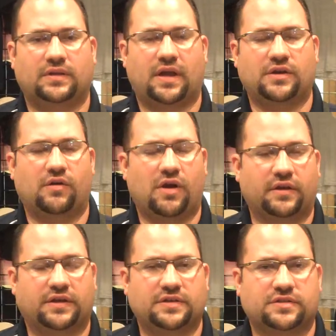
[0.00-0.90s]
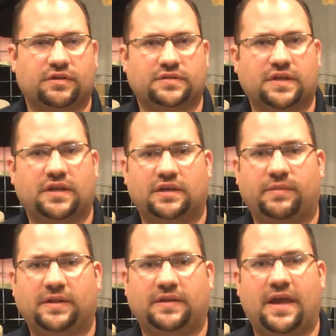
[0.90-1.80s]
I know our kids are excited
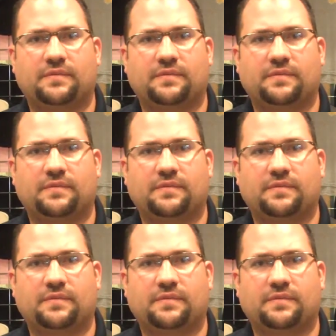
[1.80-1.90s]
about the